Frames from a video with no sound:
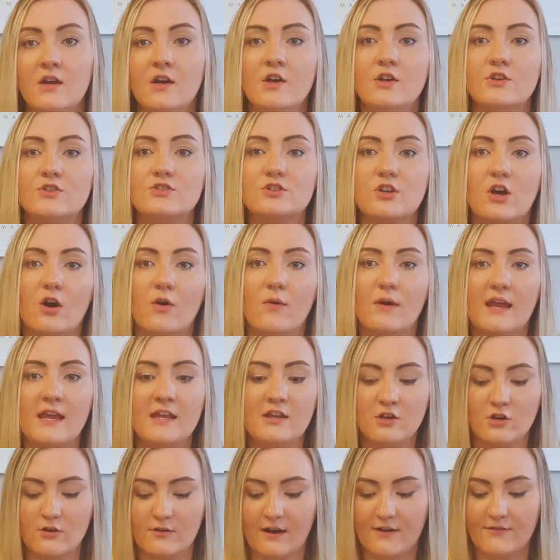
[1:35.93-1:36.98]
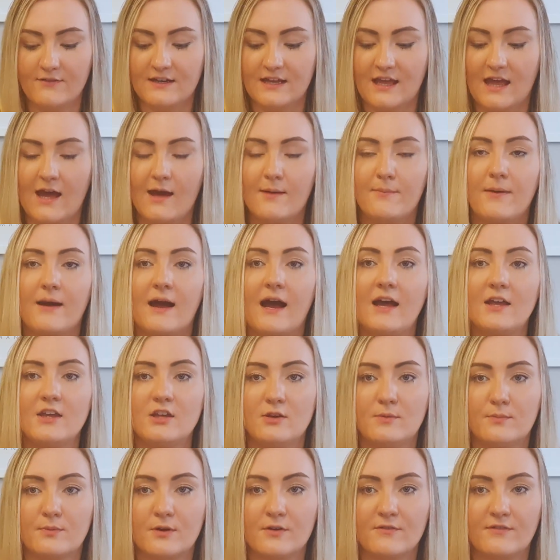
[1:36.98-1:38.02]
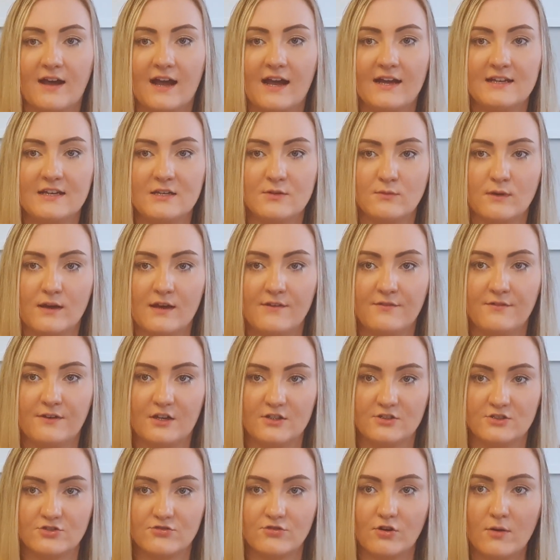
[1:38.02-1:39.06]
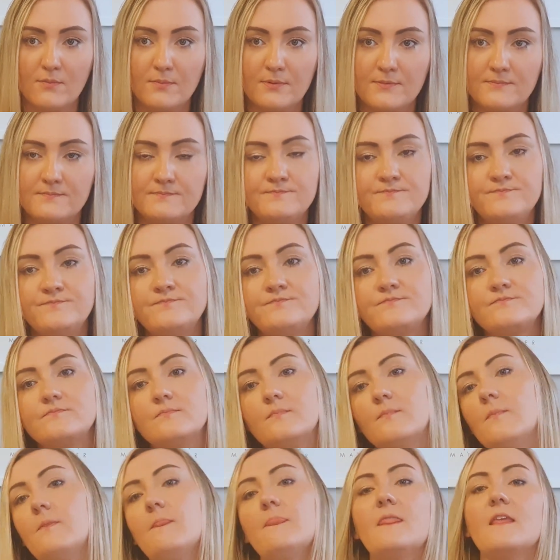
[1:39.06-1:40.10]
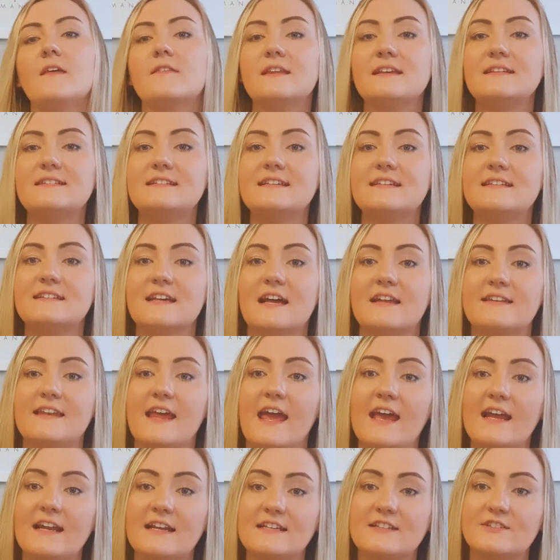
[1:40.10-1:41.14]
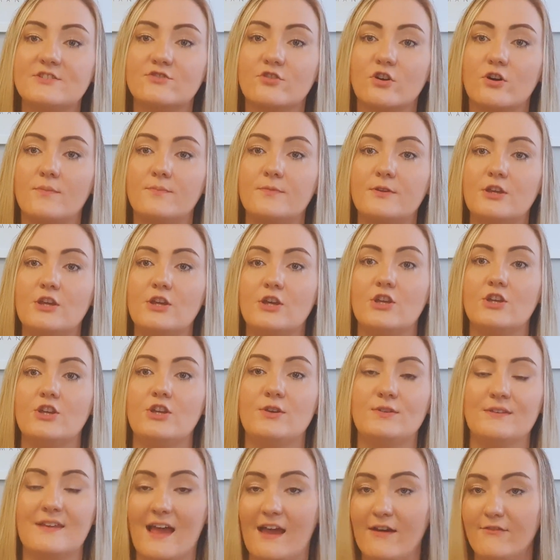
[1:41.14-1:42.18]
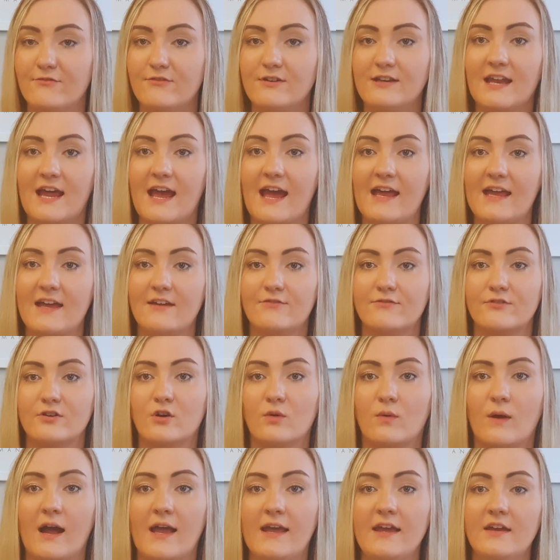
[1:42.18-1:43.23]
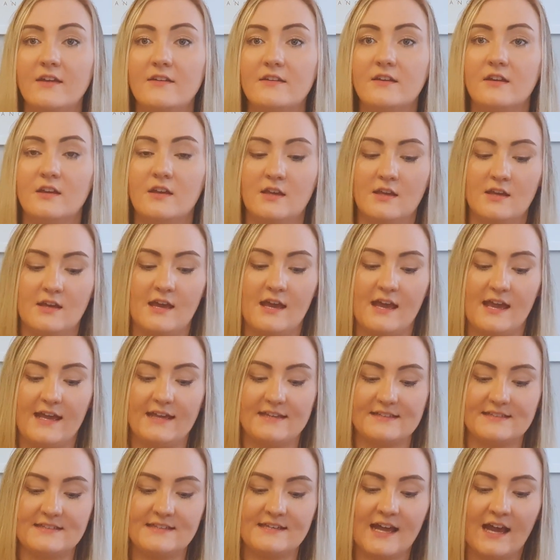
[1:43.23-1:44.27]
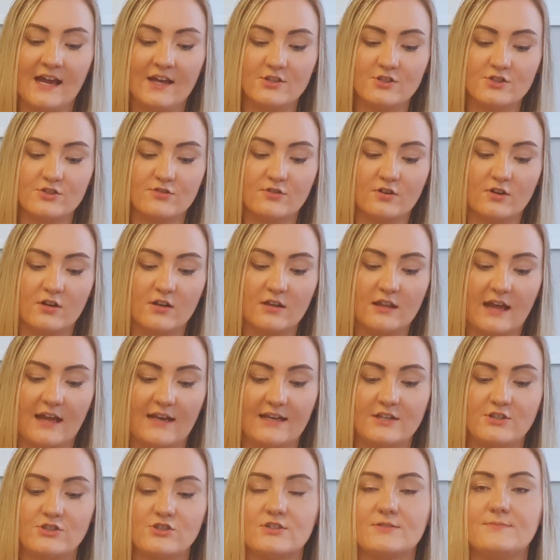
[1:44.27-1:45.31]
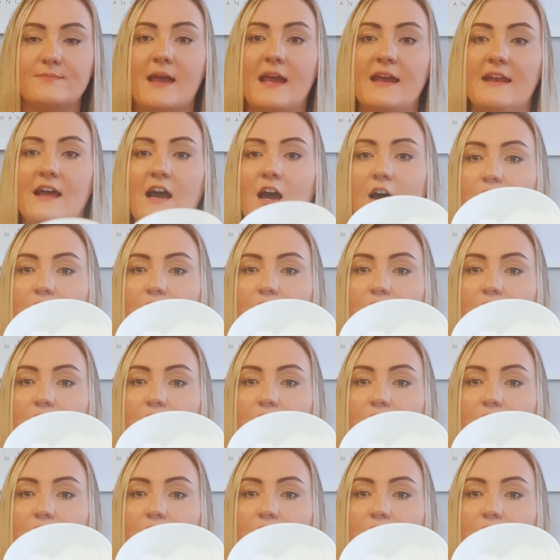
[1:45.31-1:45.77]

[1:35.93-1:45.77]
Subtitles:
So in your aftercare pack, you're provided with a scrub. This is a daily scrub that you can use every day if required. It's natural and it's just made out